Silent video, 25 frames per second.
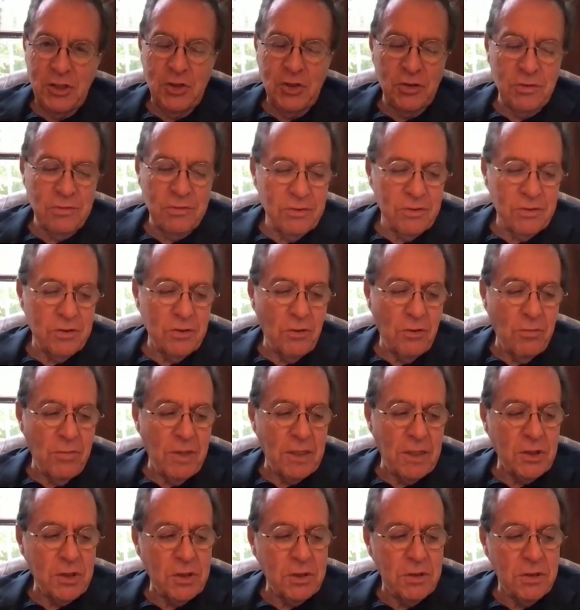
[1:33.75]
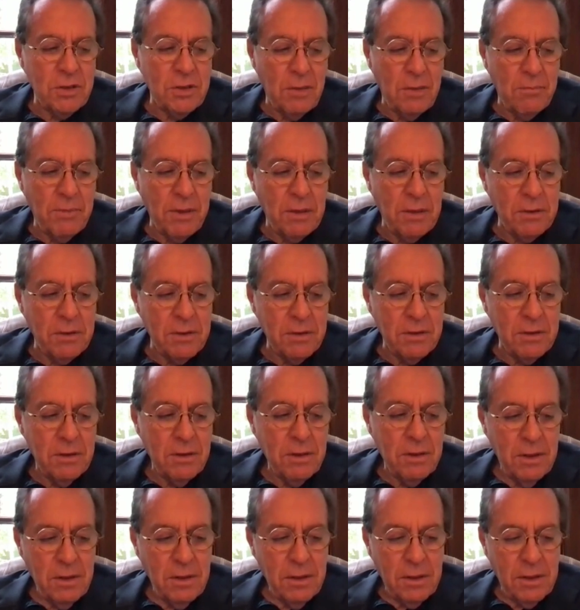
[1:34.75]
so much about
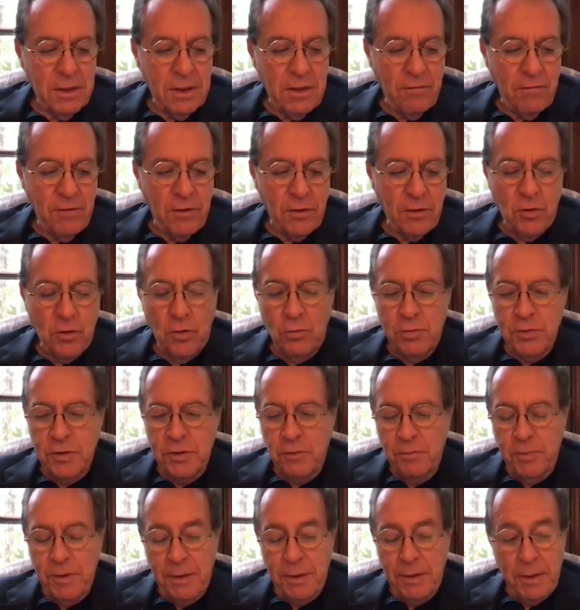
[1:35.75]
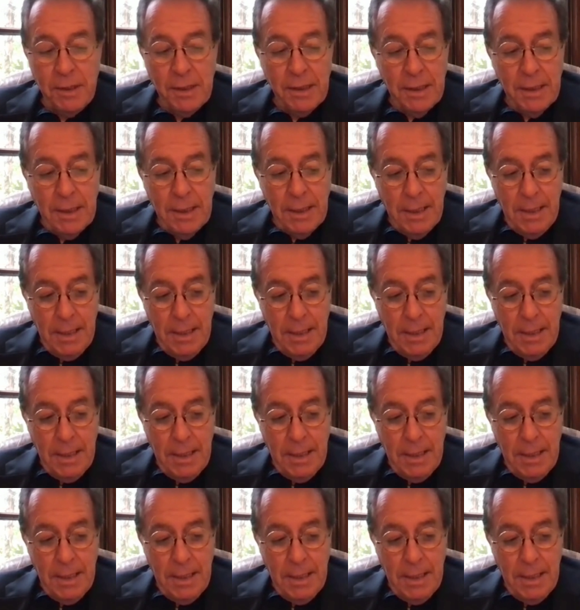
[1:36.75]
different groups of people.